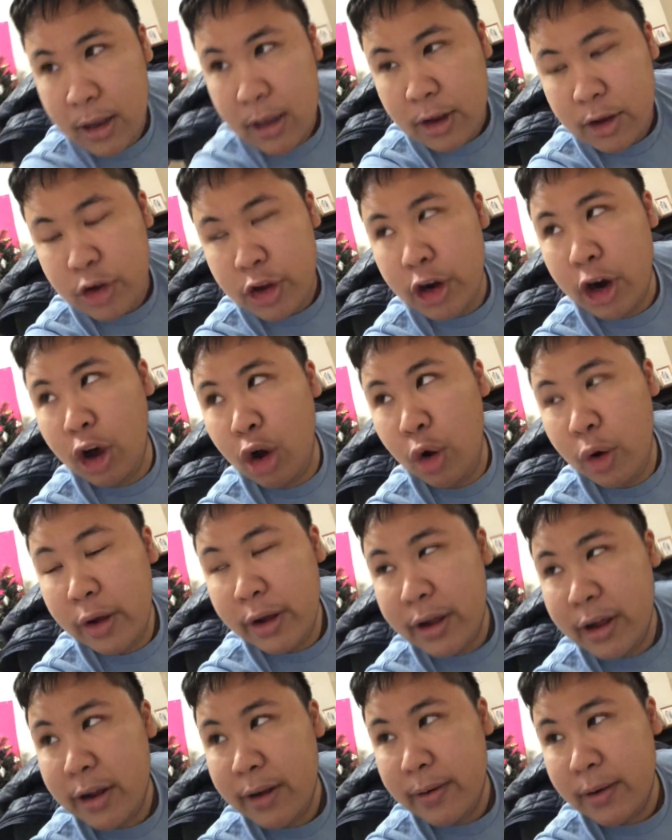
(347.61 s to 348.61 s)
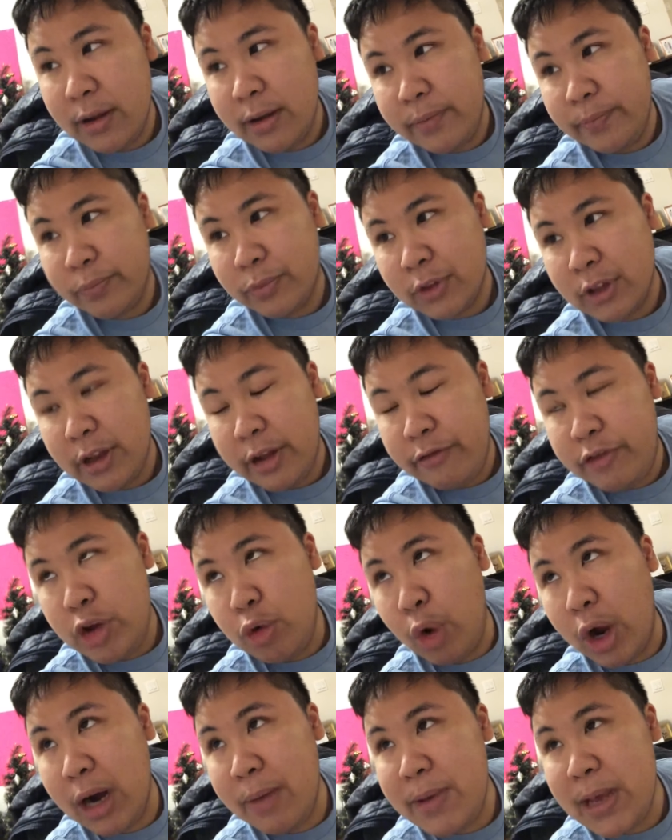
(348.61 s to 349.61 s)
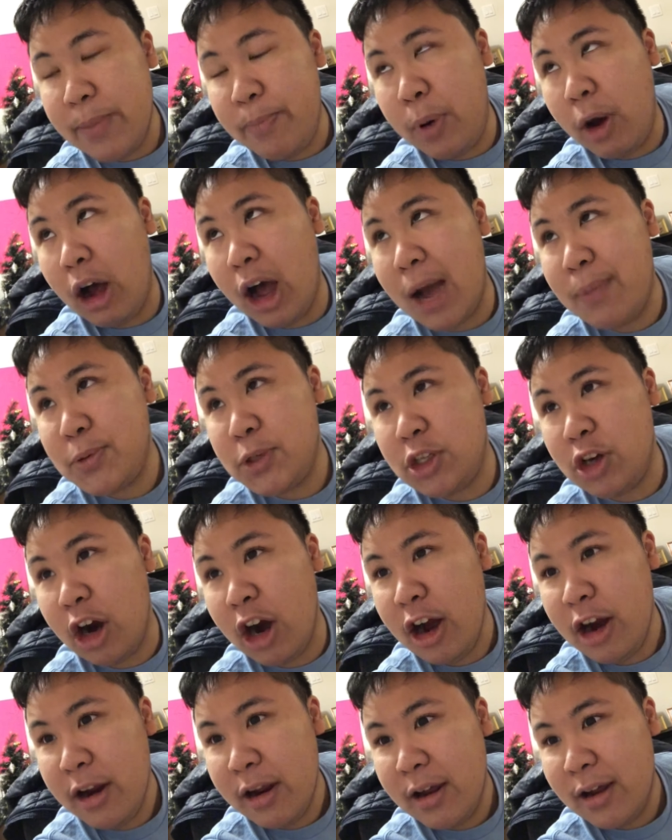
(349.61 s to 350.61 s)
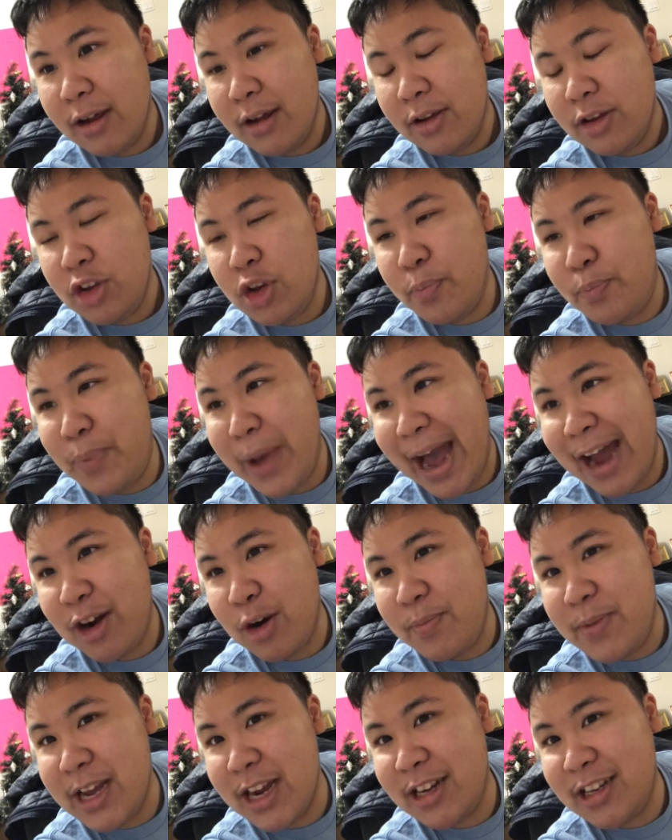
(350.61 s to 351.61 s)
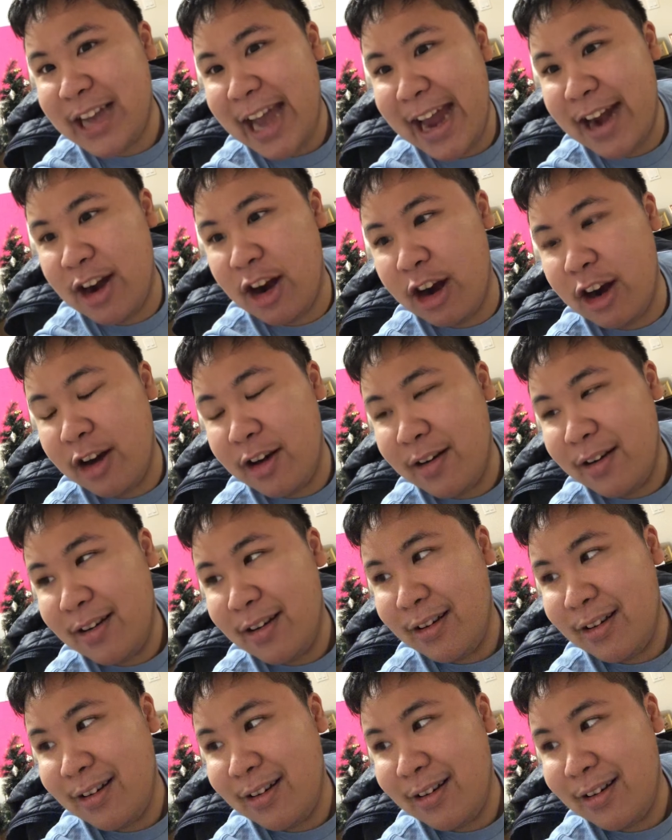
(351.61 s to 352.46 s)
you know, if you want to be a pop star, you better be a tenor.